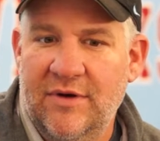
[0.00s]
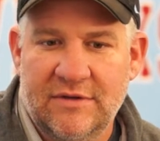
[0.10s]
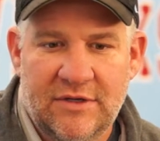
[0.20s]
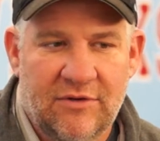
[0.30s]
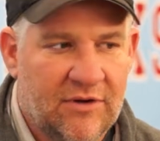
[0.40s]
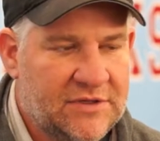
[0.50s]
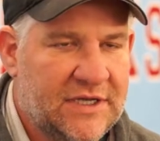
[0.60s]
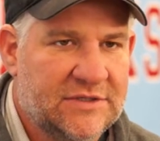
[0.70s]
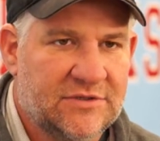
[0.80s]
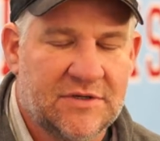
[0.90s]
And our
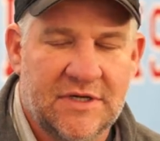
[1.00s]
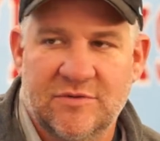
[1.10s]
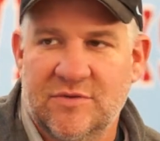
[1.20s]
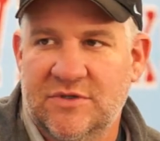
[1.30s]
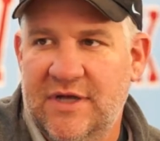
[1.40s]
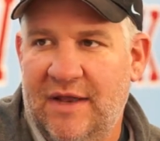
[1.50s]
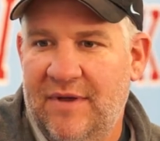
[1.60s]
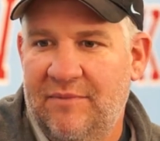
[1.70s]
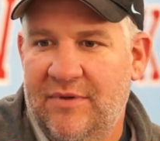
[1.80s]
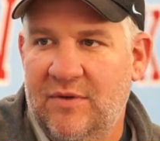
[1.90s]
kids were excited
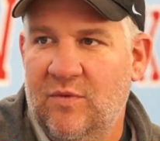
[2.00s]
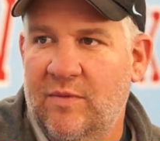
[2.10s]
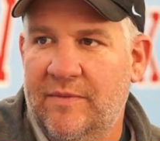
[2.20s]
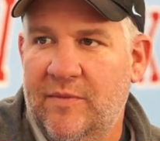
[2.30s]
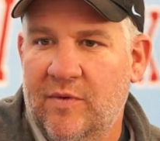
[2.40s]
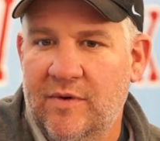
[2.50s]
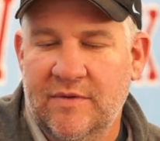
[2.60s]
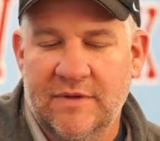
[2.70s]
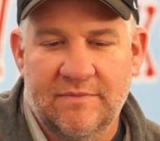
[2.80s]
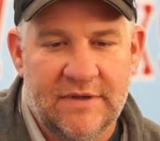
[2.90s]
about playing War
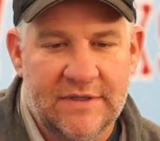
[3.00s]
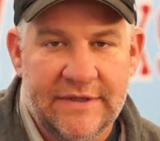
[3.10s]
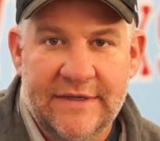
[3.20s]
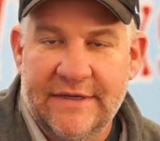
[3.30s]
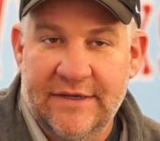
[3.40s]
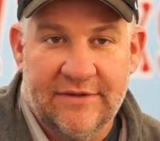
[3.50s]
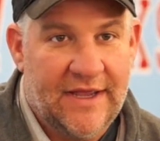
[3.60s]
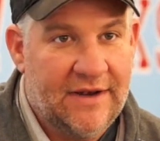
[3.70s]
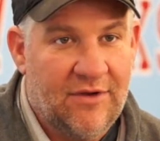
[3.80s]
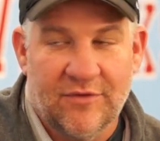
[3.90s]
Memorial, but
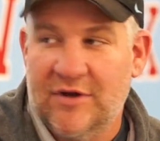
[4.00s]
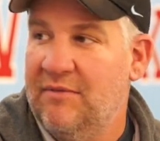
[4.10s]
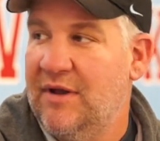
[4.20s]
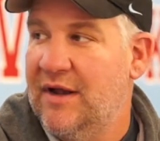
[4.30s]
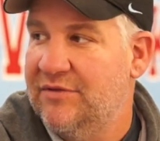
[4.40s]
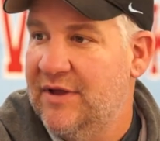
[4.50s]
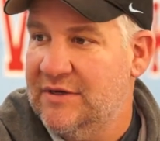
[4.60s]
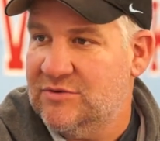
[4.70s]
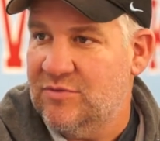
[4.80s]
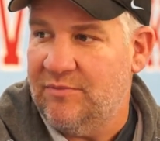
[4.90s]
they had to overcome a lot of
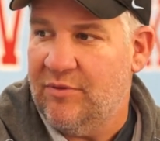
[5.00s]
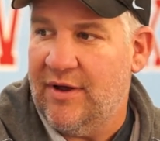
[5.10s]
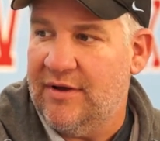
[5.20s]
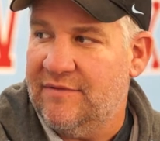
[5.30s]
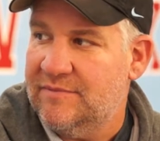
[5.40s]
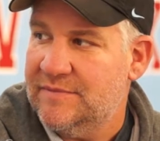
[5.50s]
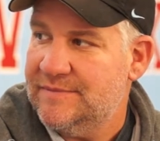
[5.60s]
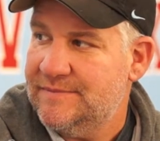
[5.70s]
things. We're real proud of them.